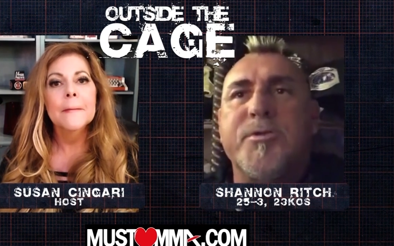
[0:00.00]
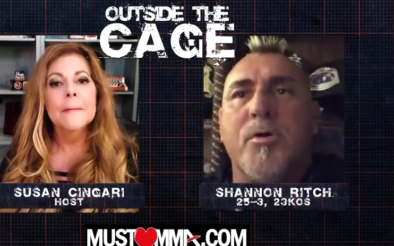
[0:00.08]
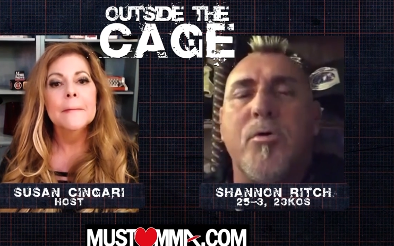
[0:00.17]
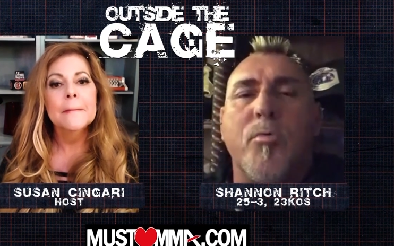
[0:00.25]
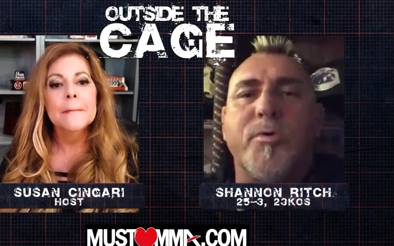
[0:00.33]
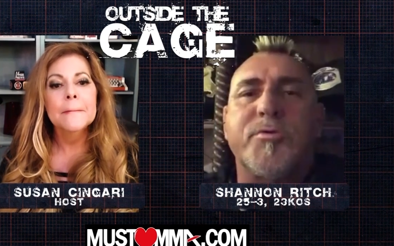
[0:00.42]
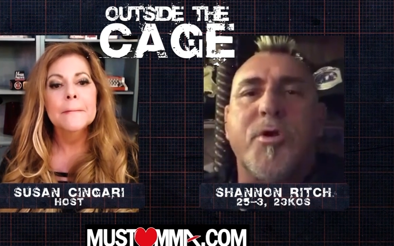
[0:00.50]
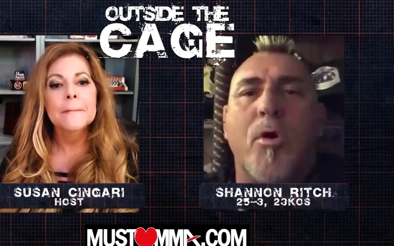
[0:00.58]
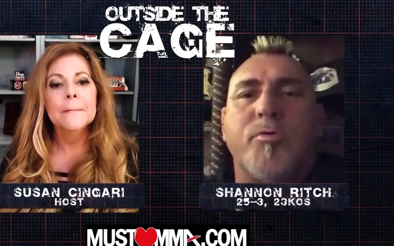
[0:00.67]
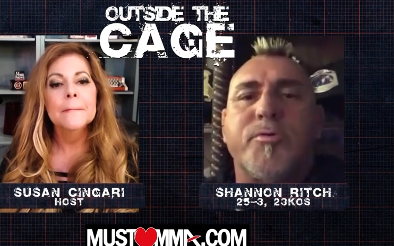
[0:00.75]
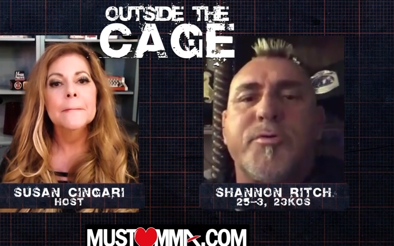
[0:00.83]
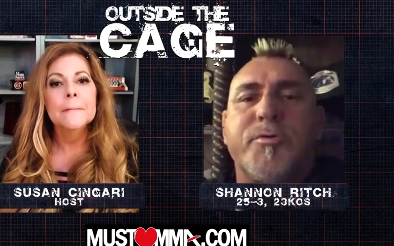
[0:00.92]
Speaker 1: his uncle was
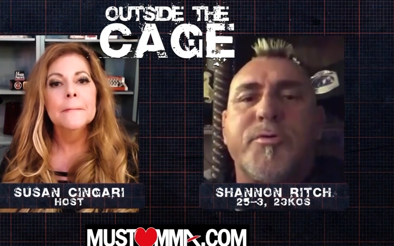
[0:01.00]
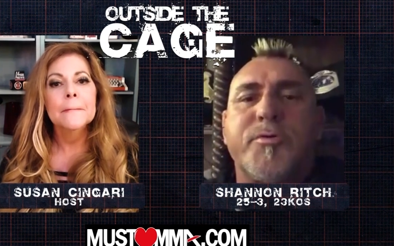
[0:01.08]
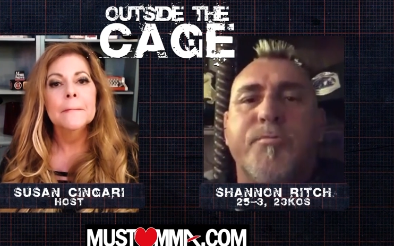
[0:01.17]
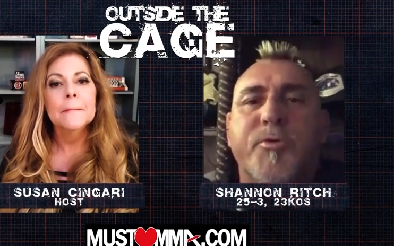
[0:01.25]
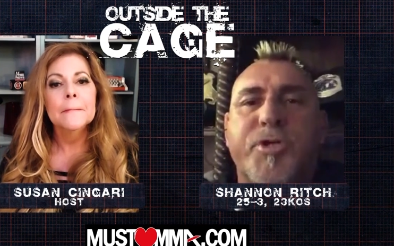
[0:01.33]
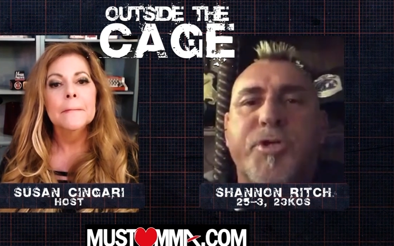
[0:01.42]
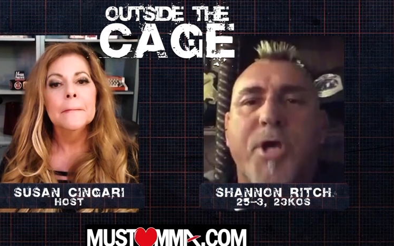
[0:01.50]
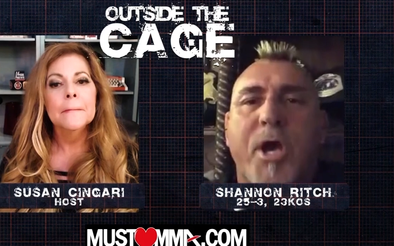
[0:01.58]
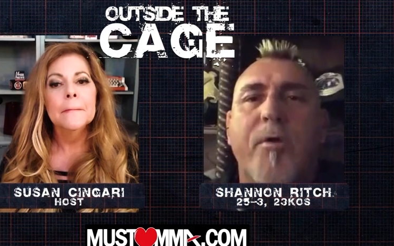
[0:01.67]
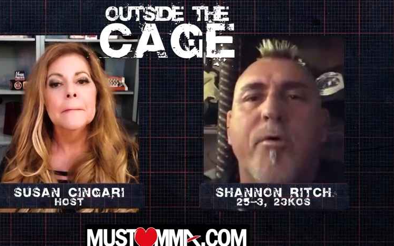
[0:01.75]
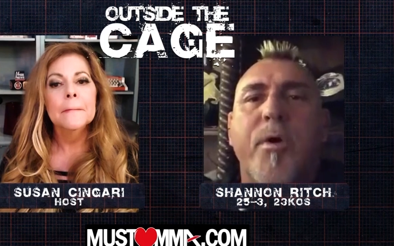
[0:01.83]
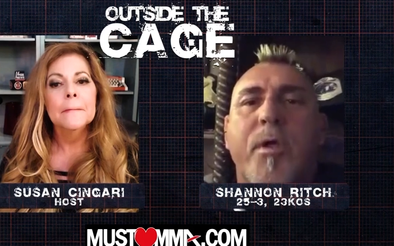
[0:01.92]
Carlos
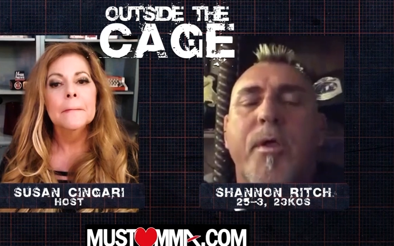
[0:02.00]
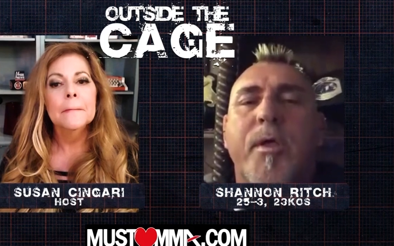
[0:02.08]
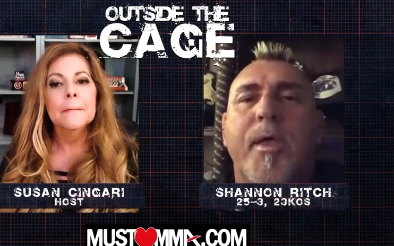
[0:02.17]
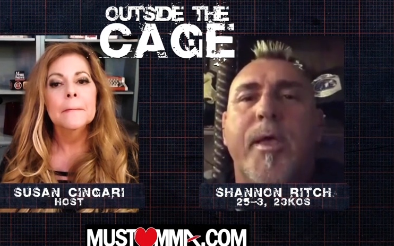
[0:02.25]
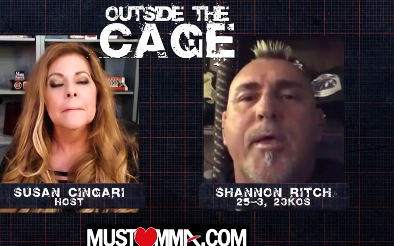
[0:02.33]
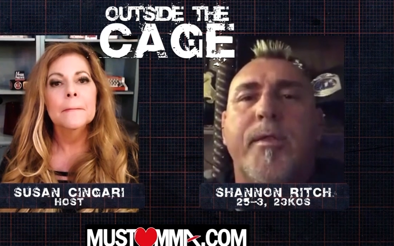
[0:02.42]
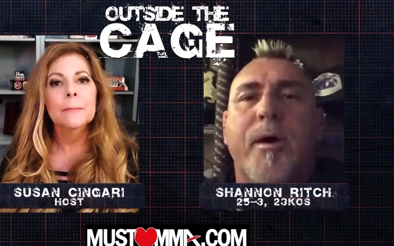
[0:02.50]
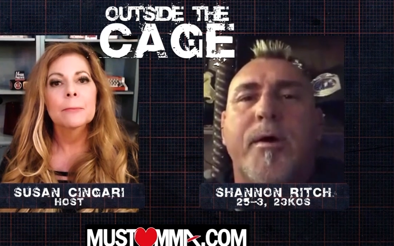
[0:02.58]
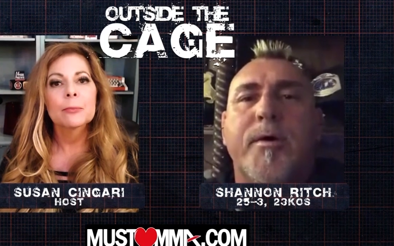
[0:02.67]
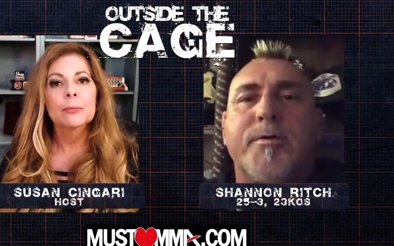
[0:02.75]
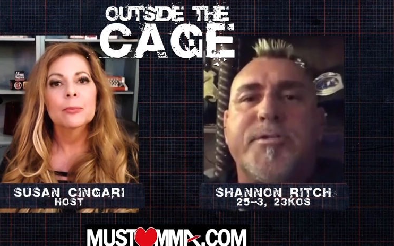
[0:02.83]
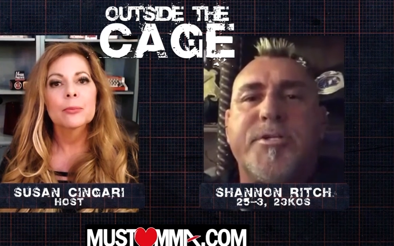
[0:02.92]
Machado
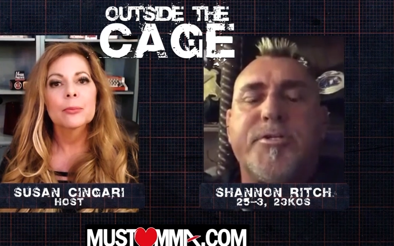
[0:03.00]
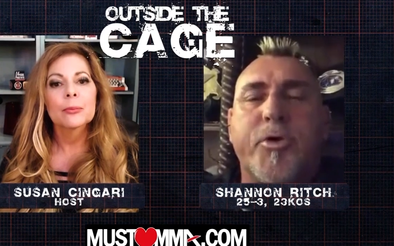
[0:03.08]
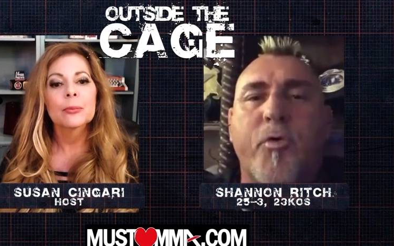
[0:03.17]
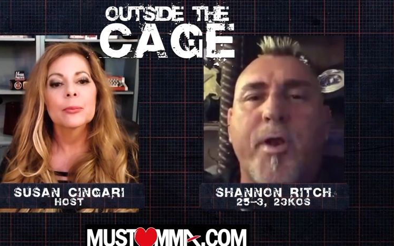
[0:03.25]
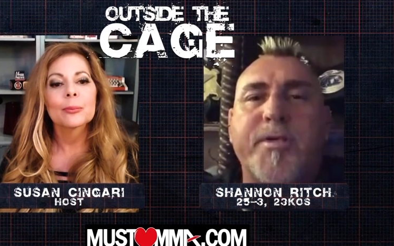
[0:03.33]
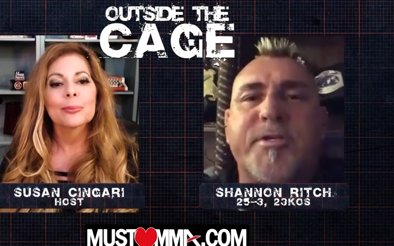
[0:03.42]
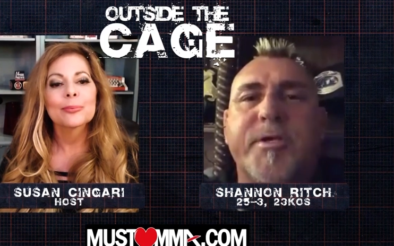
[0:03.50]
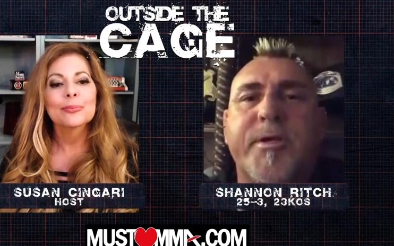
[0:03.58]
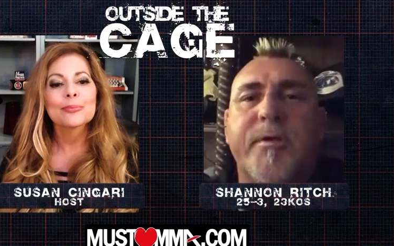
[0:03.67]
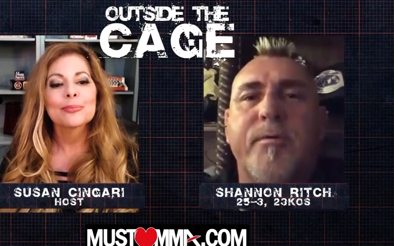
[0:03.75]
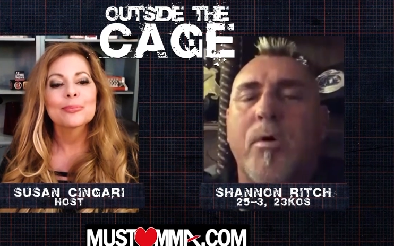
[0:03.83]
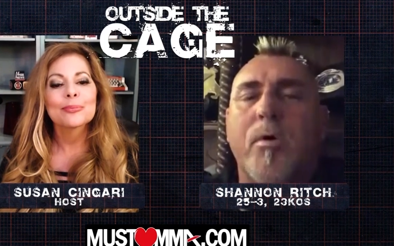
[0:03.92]
and uh, Cesar
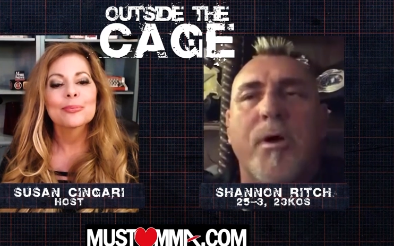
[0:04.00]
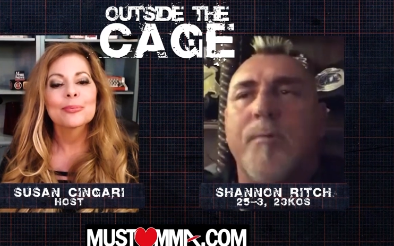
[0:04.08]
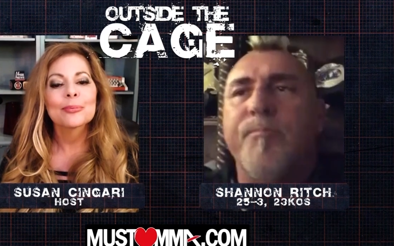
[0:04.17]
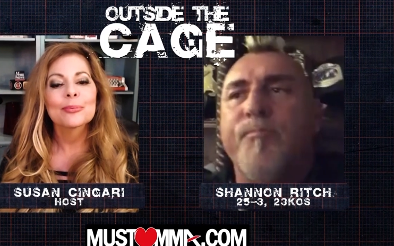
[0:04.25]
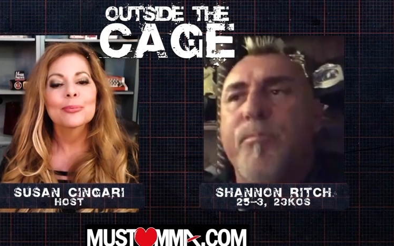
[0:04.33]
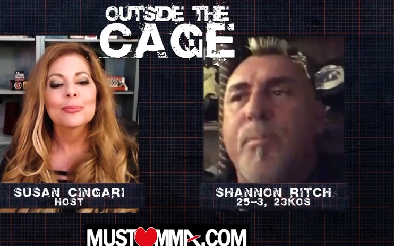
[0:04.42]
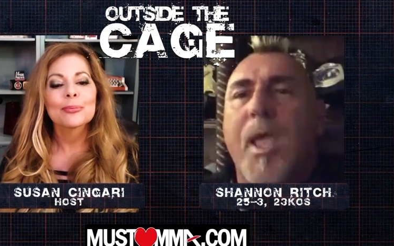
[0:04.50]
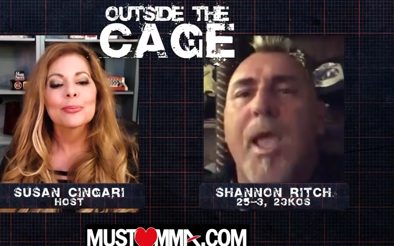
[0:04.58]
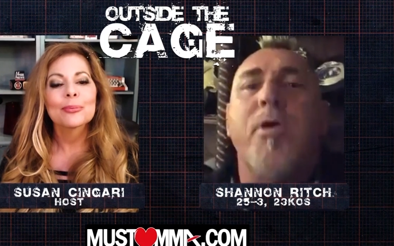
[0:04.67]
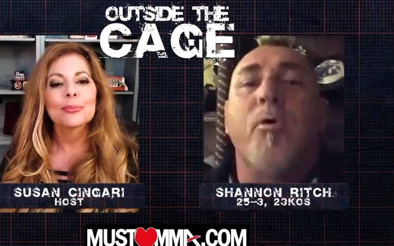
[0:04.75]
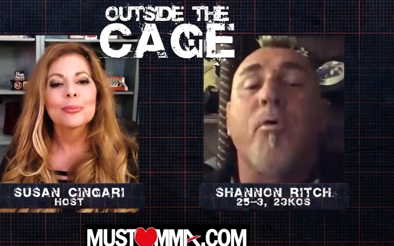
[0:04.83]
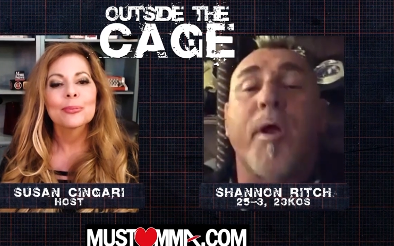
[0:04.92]
Gracie or uh,
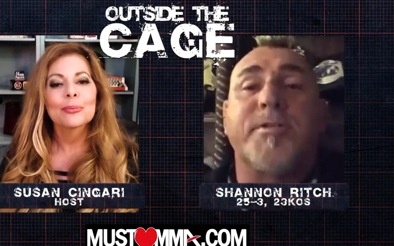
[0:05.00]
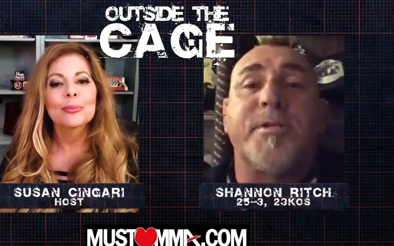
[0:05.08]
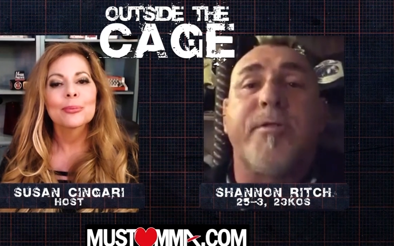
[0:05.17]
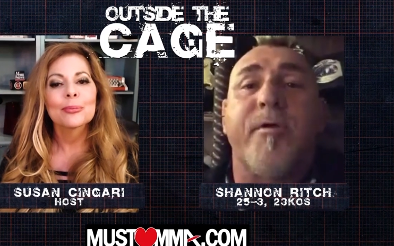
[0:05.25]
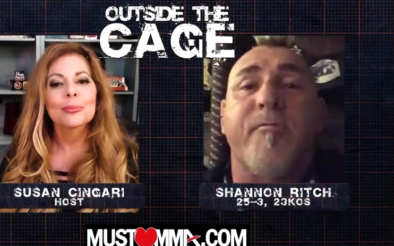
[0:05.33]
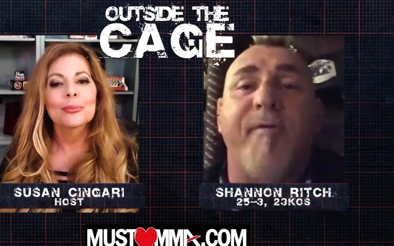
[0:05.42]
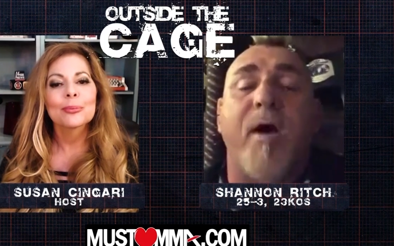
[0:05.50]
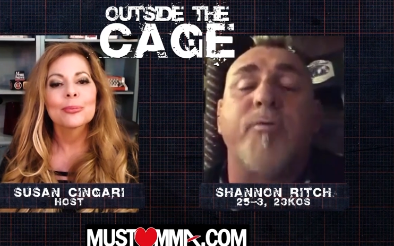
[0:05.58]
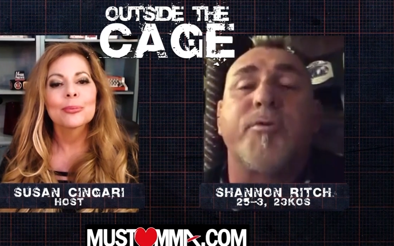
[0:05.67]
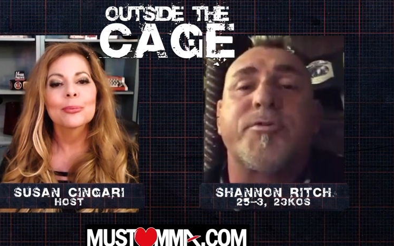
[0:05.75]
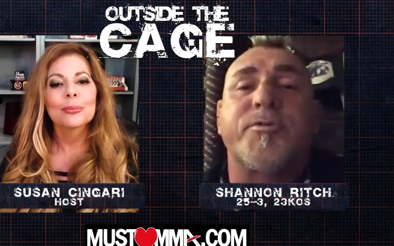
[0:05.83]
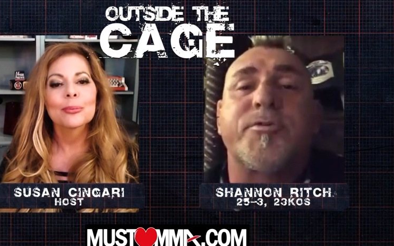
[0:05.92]
Helio Gracie. They're the
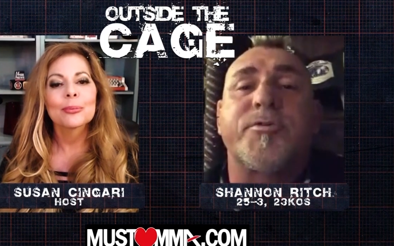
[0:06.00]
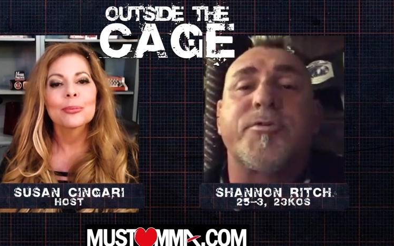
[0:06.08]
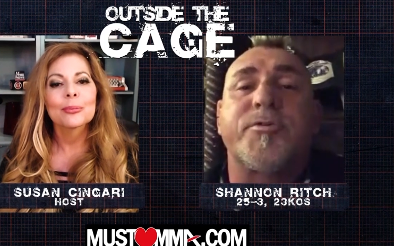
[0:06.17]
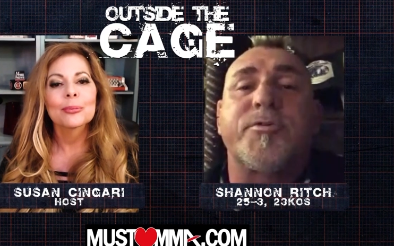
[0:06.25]
founders